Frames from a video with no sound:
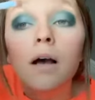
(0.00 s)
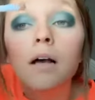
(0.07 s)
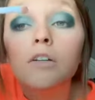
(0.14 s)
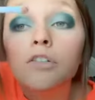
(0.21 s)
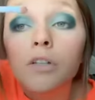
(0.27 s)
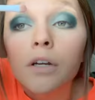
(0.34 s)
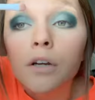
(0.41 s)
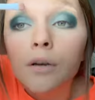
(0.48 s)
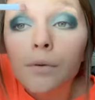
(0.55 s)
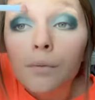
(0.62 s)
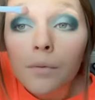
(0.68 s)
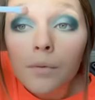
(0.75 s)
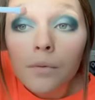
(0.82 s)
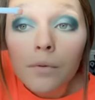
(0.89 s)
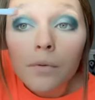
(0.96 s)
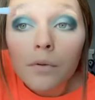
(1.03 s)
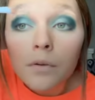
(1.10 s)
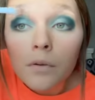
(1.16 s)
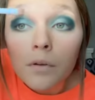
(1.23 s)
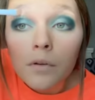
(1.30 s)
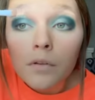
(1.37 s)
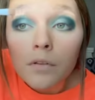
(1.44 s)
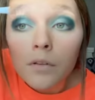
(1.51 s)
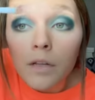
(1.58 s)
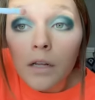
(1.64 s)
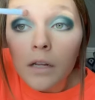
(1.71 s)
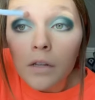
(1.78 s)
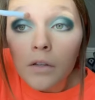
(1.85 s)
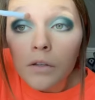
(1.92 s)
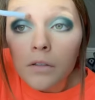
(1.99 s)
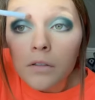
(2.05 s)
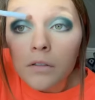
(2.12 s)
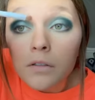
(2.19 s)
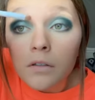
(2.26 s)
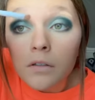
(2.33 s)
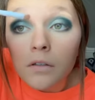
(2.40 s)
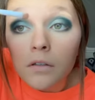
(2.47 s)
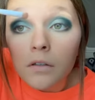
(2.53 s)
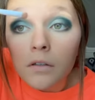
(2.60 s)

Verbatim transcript: eyeshadow so that it looks